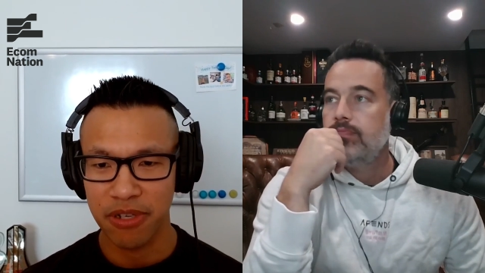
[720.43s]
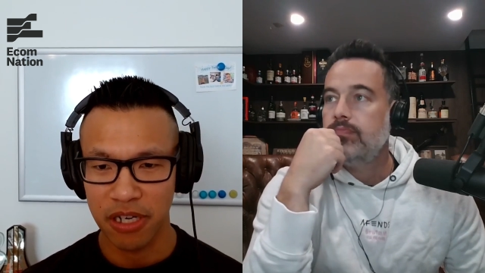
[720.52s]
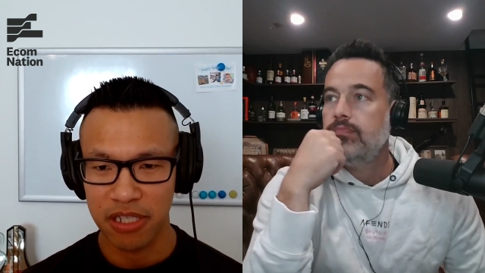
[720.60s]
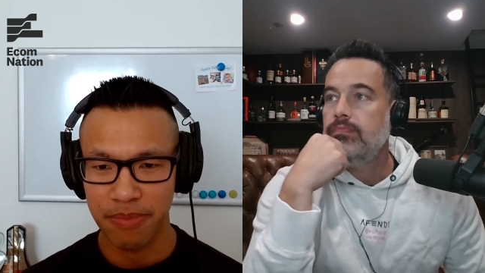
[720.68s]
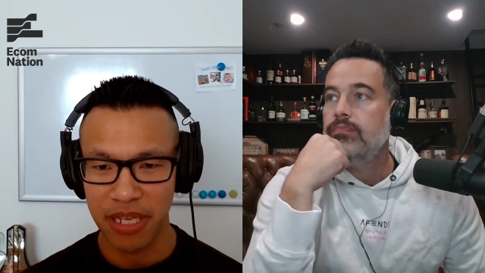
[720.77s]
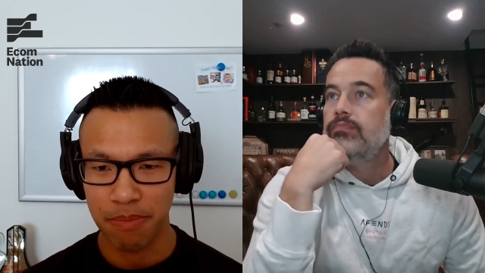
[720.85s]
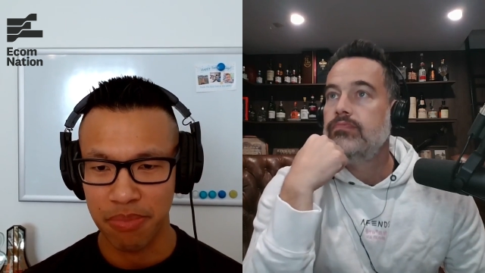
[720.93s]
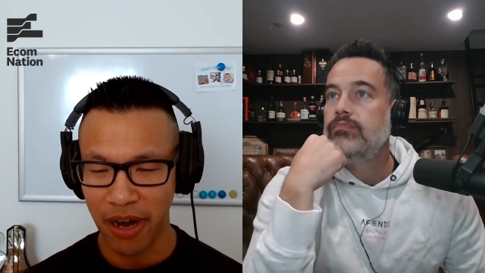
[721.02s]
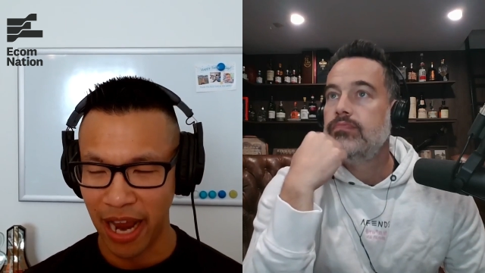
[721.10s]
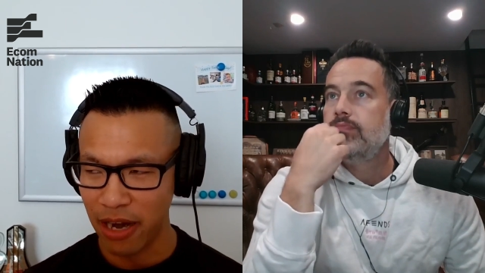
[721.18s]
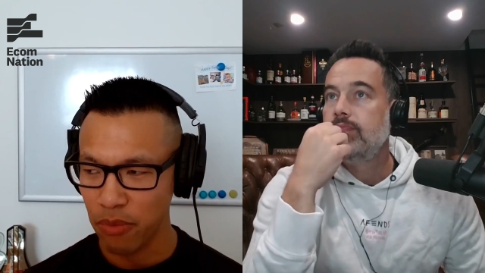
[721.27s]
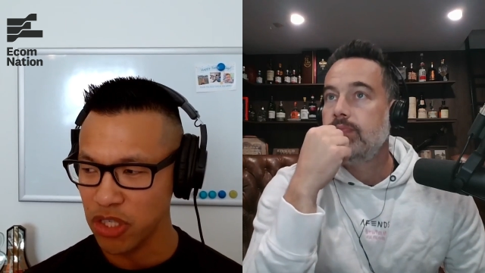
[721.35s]
Speaker 1: you know, to mm. be hmm. a
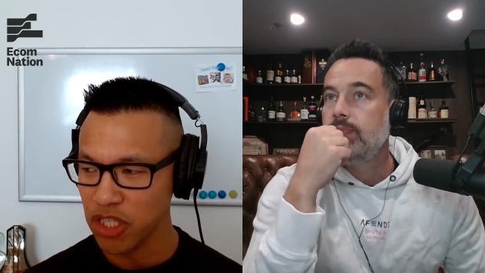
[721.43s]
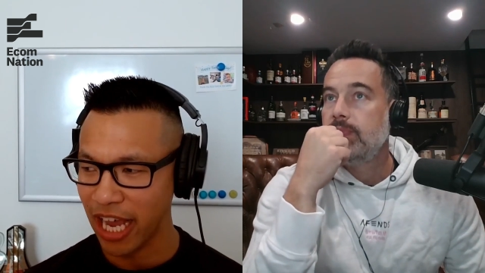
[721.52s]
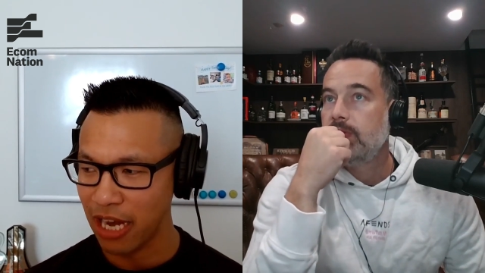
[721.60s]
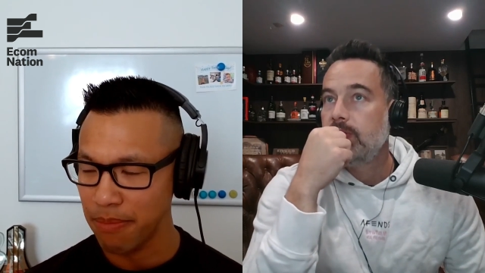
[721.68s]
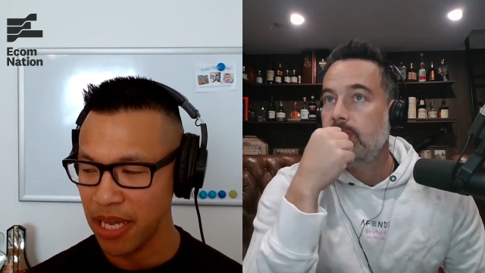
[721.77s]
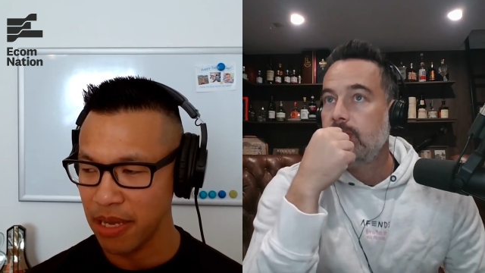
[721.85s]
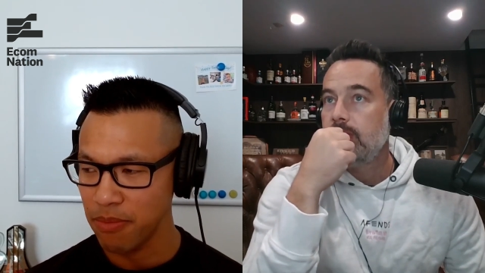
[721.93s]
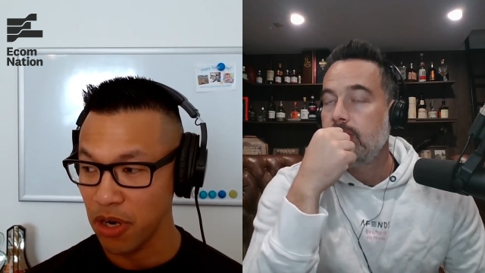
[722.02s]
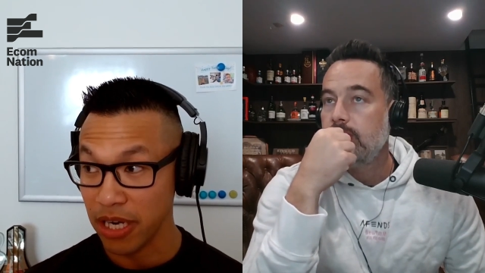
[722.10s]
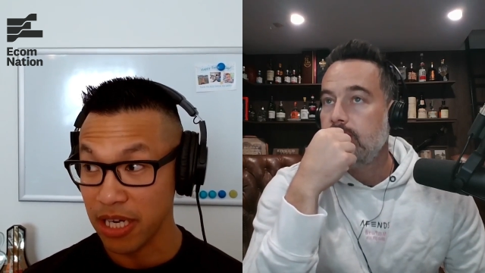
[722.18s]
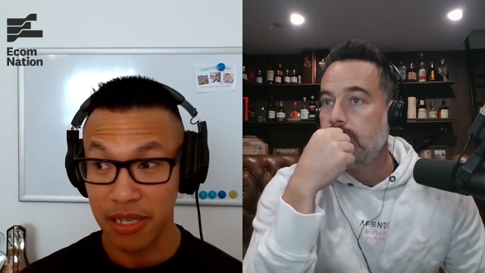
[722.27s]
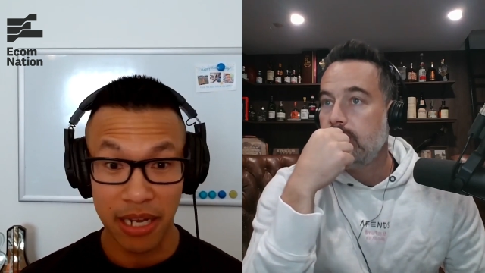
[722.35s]
brand which can be, you
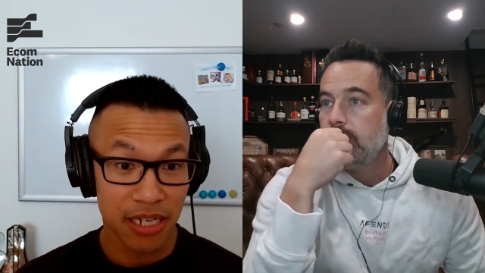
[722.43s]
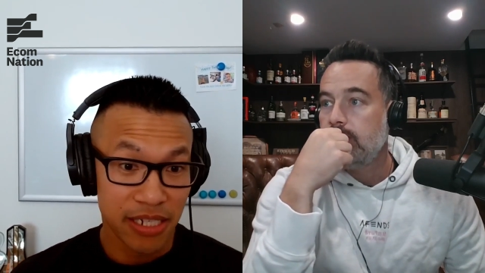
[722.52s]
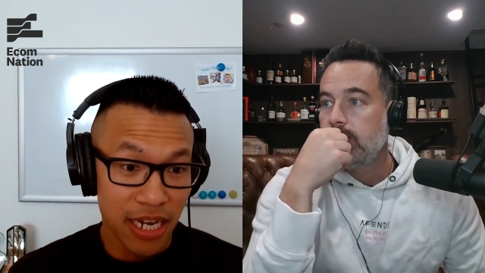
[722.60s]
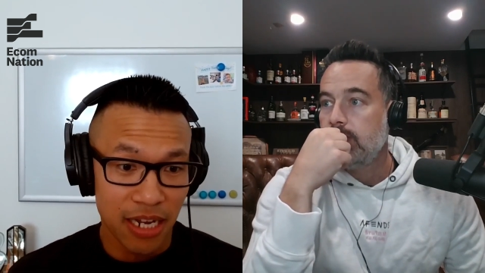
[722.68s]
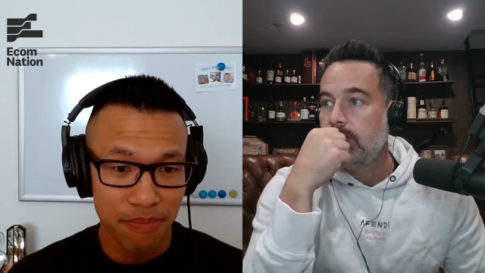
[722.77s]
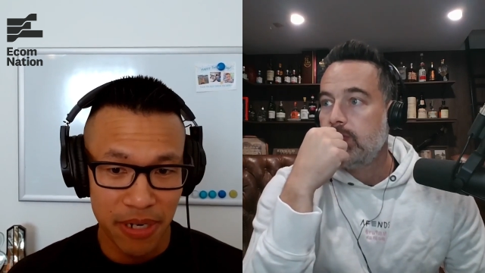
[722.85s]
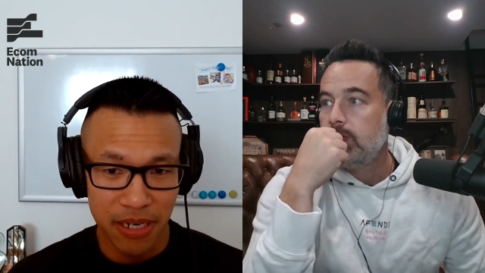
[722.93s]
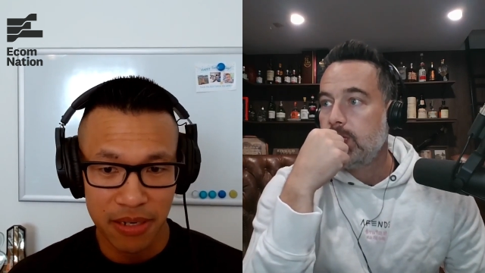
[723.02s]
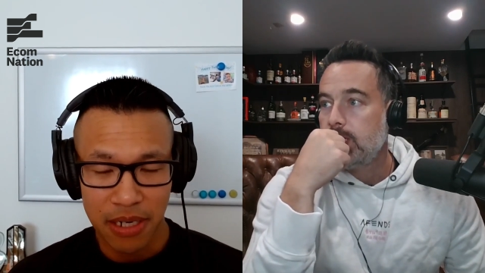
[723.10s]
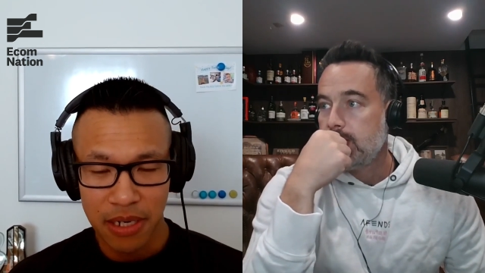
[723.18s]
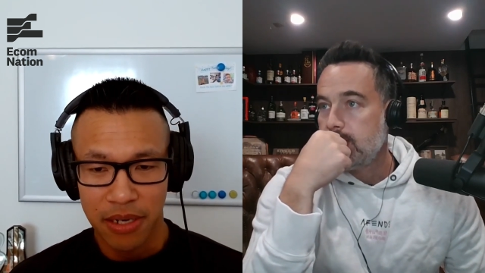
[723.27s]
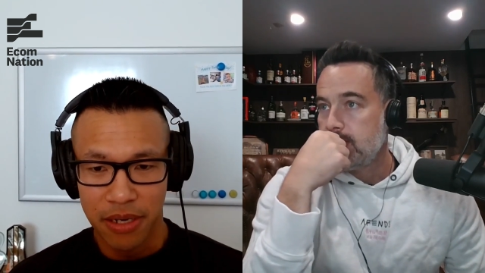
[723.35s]
know, like a, like a tech company,
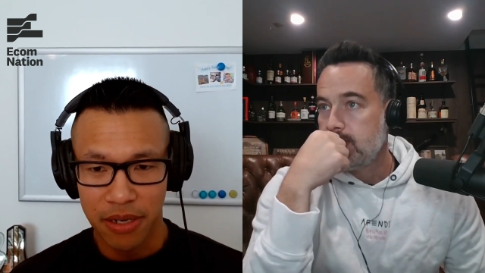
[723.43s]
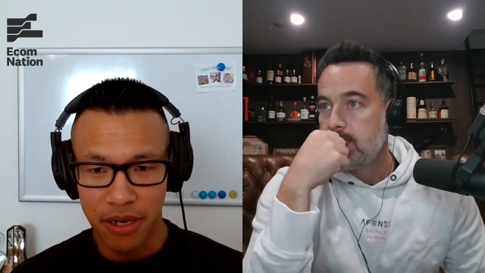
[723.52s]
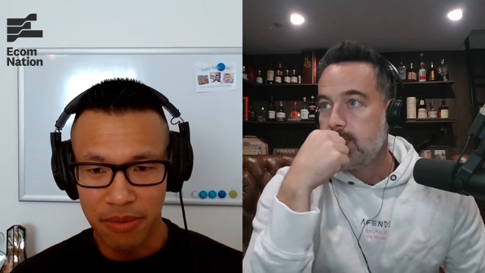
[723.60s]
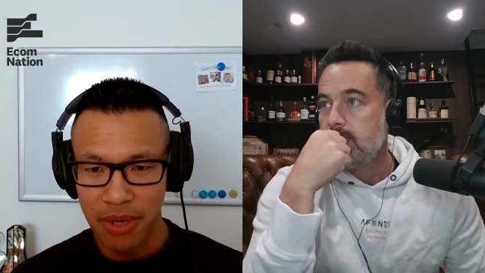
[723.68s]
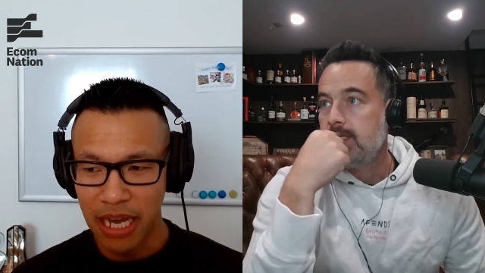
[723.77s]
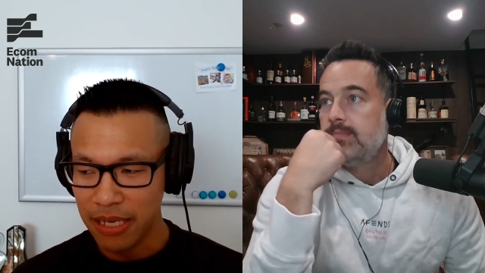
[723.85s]
you know.